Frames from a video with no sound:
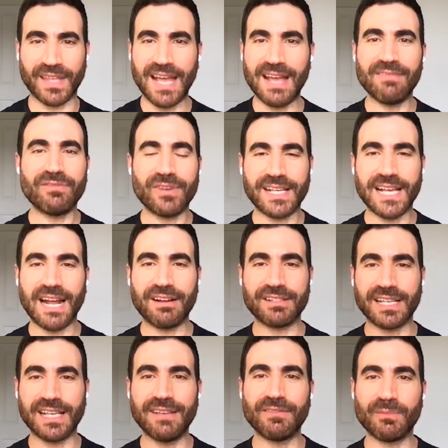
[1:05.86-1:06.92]
Every
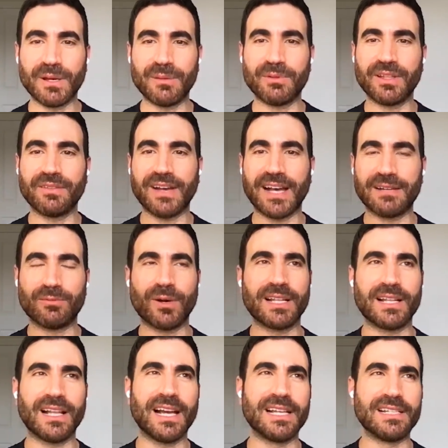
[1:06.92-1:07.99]
character, even people that have had
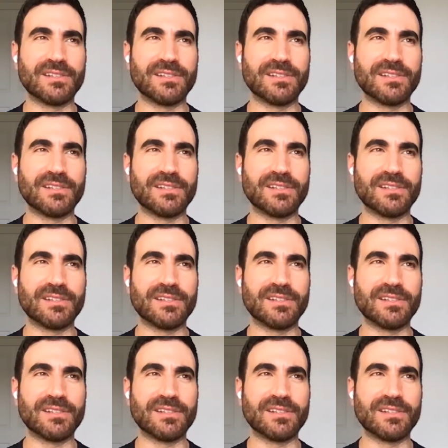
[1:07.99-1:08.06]
one line,